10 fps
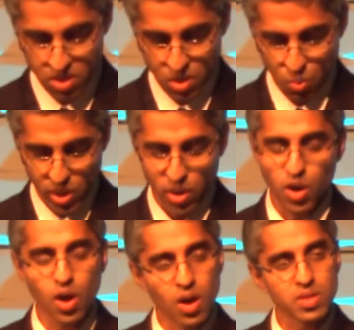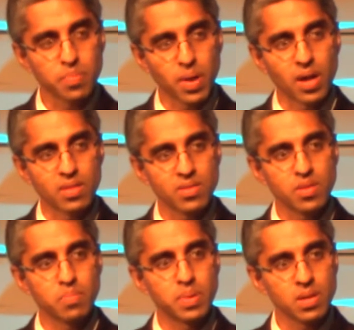we are called upon
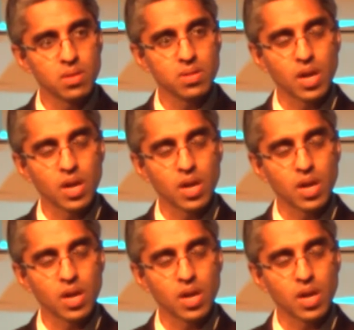to build